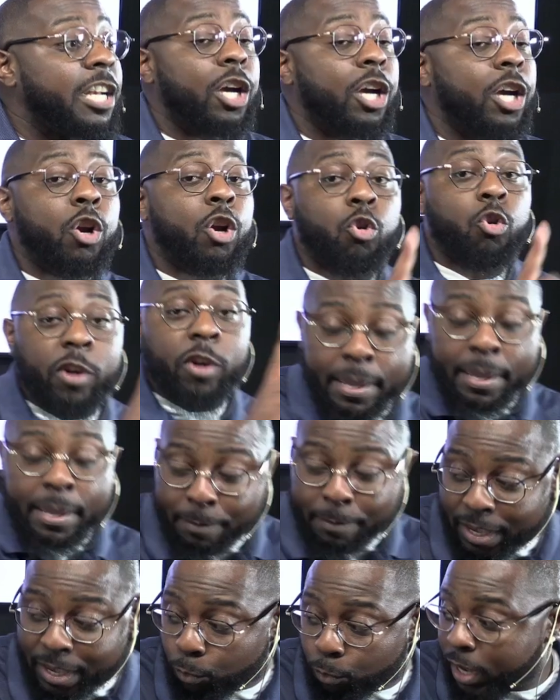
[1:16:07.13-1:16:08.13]
an
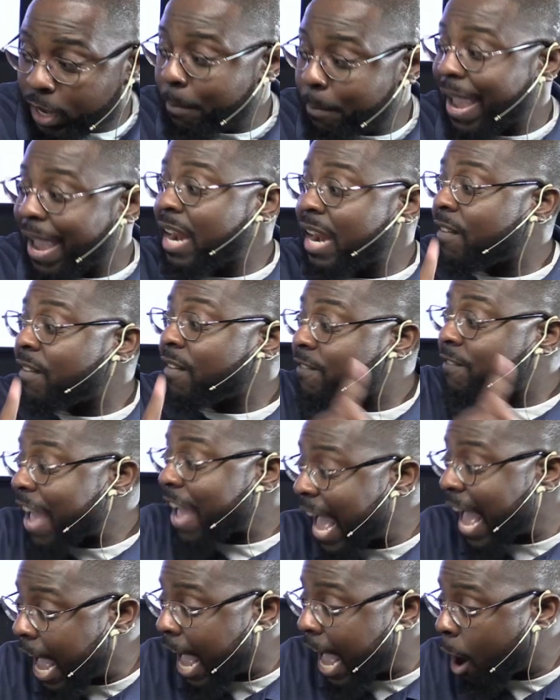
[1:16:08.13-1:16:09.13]
agreement, we made a
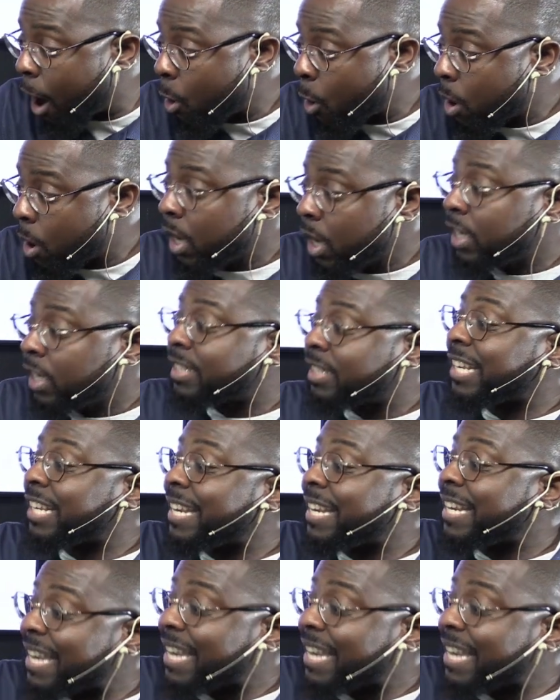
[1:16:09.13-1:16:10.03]
vow to